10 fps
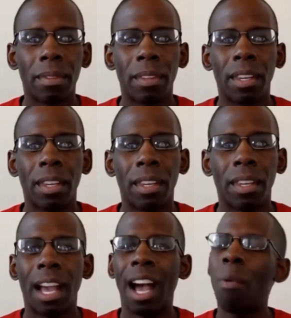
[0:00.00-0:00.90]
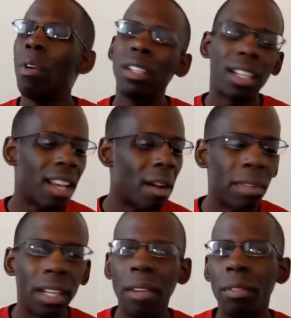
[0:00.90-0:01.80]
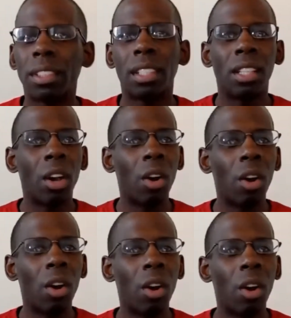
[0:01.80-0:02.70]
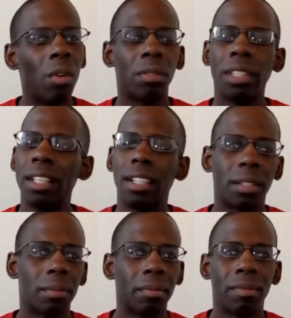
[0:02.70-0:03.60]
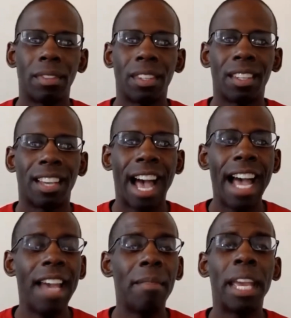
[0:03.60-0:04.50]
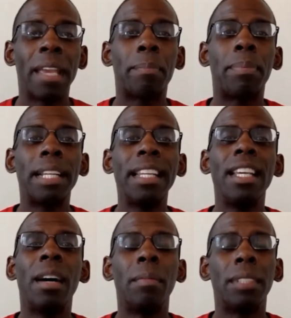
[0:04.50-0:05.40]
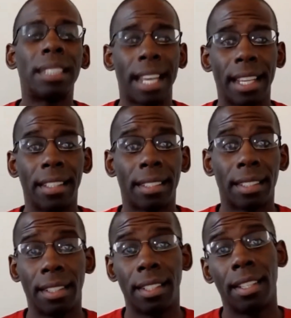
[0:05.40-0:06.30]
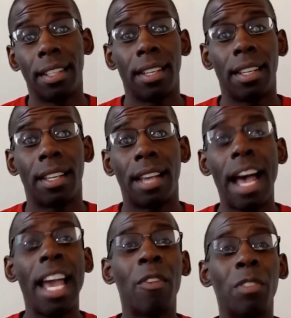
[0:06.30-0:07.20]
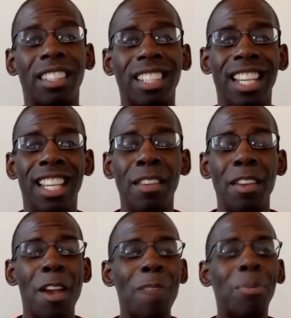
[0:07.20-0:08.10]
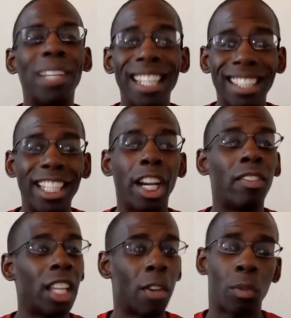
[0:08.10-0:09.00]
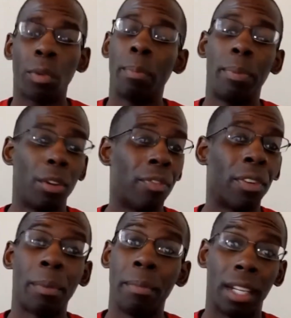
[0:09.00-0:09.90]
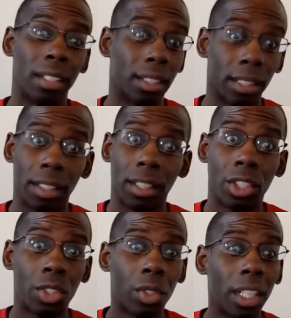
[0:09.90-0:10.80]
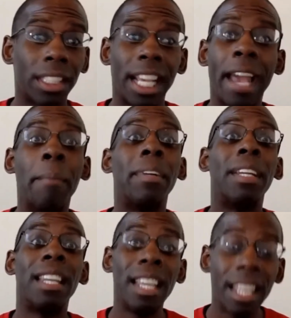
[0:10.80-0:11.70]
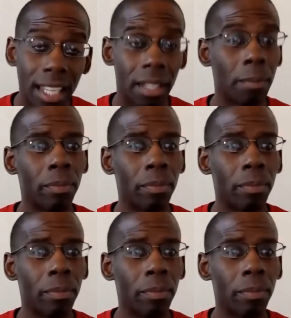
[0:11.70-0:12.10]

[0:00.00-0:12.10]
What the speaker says: I want the young believers to know, look, I have made plenty of mistakes. I have received plenty of love and rebuke from the minister. Trust and believe.